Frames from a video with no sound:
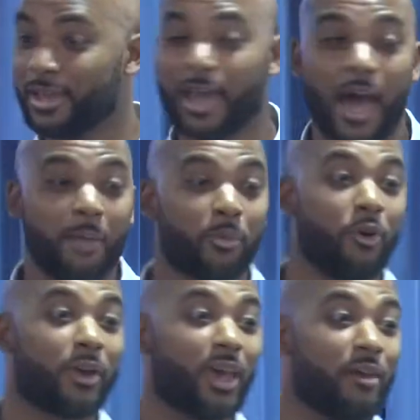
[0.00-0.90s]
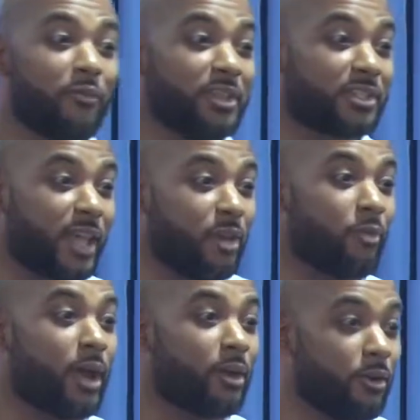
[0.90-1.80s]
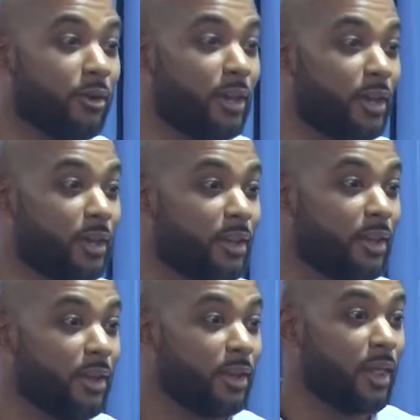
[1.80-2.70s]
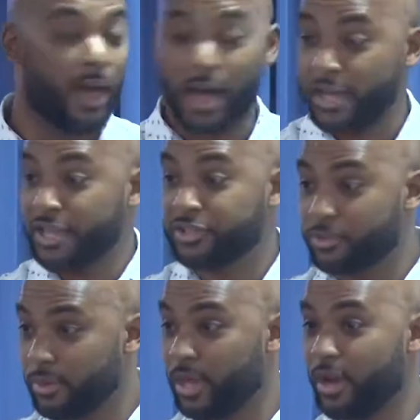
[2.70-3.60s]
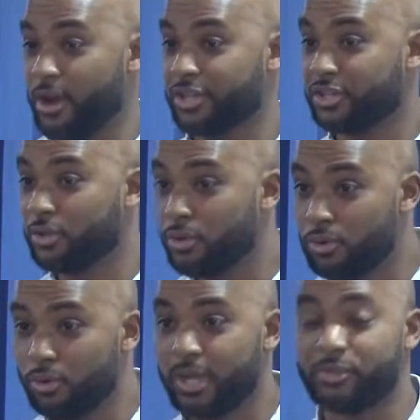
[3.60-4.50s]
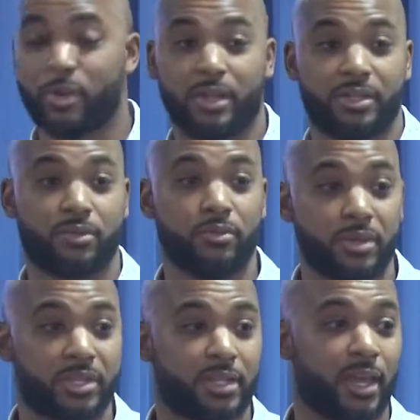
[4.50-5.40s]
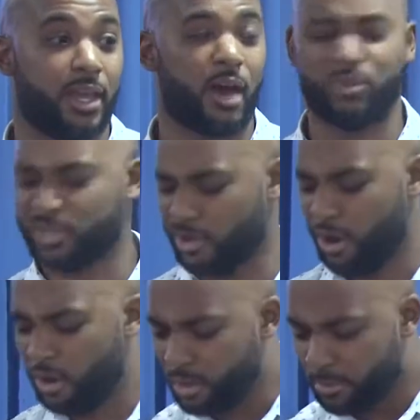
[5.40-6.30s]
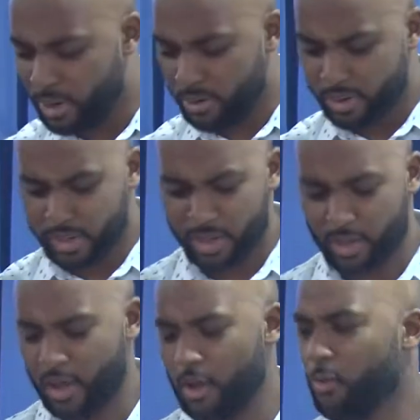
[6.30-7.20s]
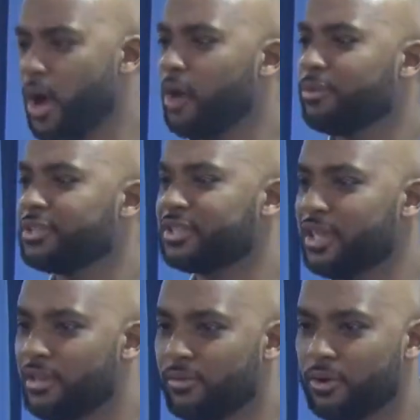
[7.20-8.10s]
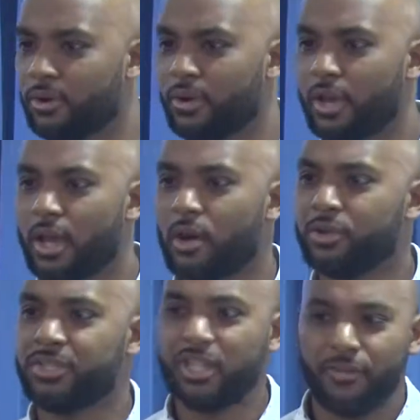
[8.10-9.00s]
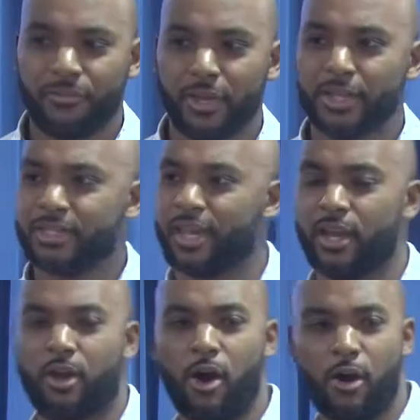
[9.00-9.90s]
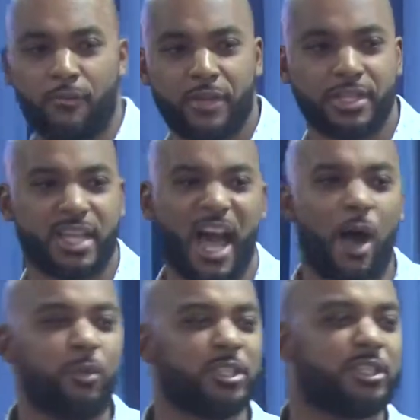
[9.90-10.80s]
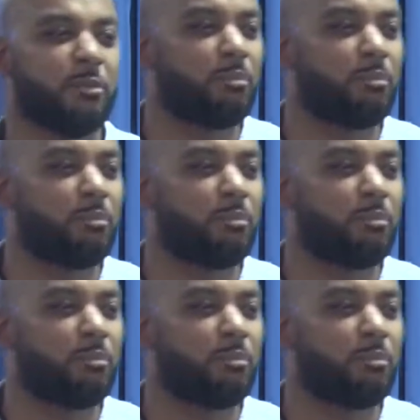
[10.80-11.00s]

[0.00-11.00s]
I broke every state record in uh, history at our school as well as through the state. I was an All American, a wide receiver on defense and an offense. I was the